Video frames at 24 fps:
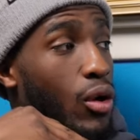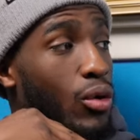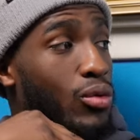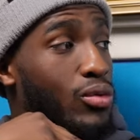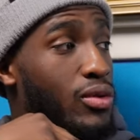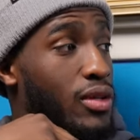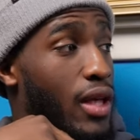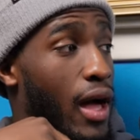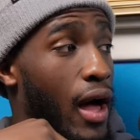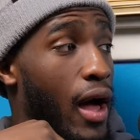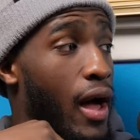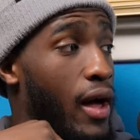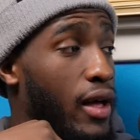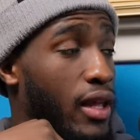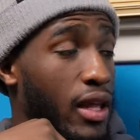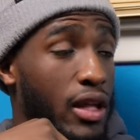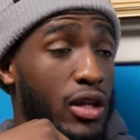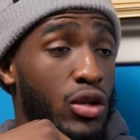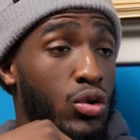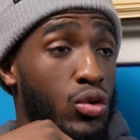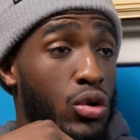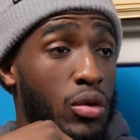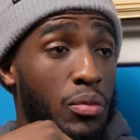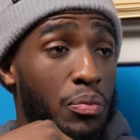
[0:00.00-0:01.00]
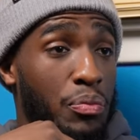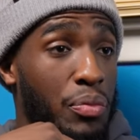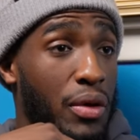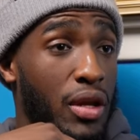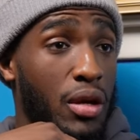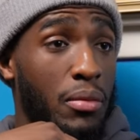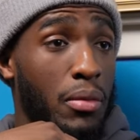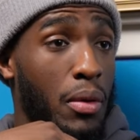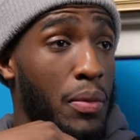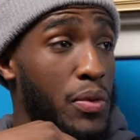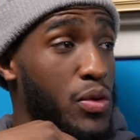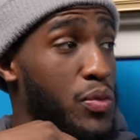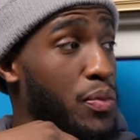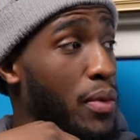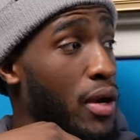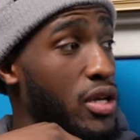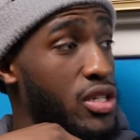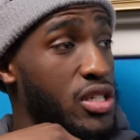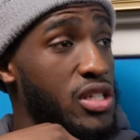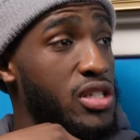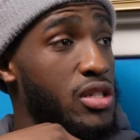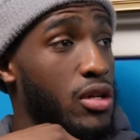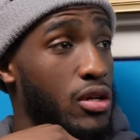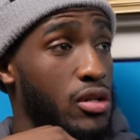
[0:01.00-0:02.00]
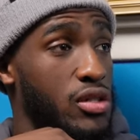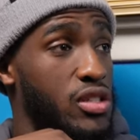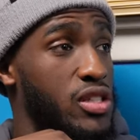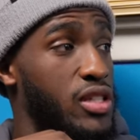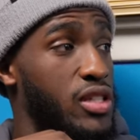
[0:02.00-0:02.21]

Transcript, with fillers: Don't die. Like you can beat him up as much, he's gonna